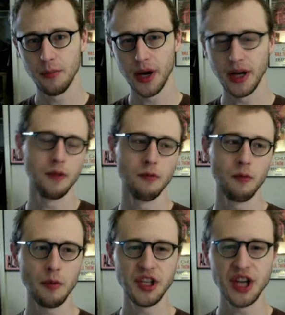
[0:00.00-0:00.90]
but
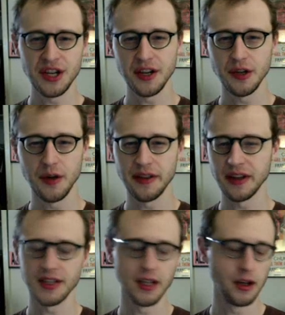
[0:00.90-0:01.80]
what we changed it to, I
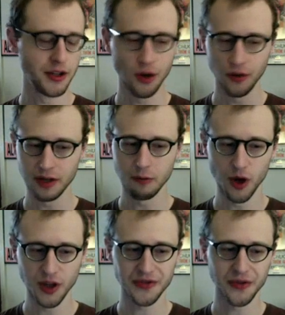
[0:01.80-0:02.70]
think, still totally
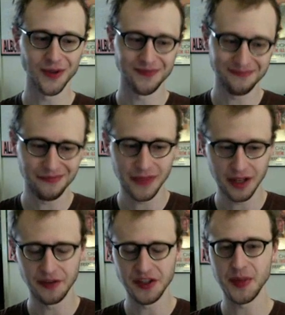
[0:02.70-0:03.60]
works for you
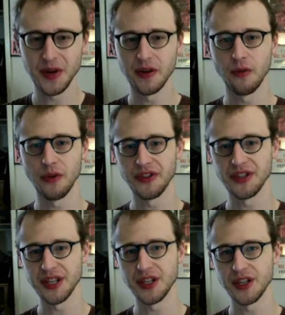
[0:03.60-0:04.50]
know the spirit of what the
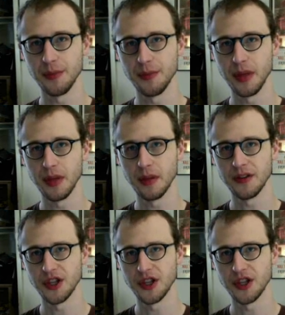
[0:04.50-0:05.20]
scene should be and